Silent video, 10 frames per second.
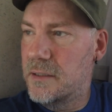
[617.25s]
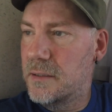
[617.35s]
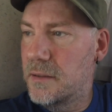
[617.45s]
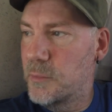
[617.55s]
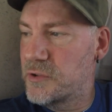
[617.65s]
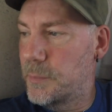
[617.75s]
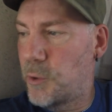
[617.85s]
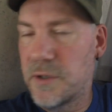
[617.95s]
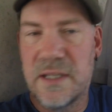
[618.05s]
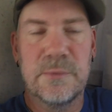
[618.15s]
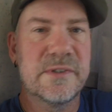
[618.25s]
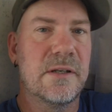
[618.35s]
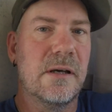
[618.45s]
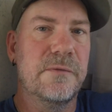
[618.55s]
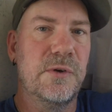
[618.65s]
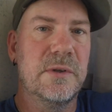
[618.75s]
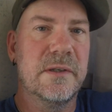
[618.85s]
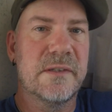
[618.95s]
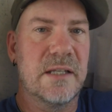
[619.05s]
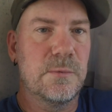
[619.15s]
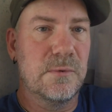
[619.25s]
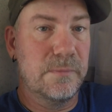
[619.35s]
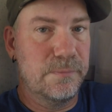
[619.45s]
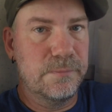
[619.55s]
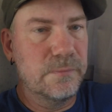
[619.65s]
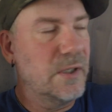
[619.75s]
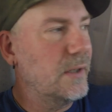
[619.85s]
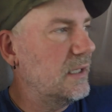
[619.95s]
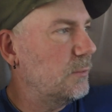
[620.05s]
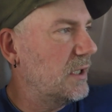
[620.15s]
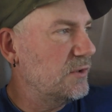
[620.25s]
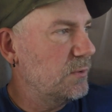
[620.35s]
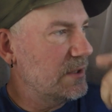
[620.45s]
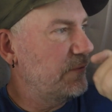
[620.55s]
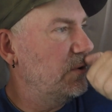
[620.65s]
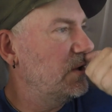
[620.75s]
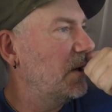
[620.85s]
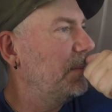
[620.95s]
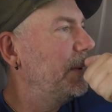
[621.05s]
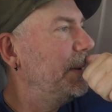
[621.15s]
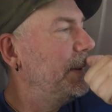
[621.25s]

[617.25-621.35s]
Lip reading: The most important thing was the dog food, because that's, I didn't want to switch food on them.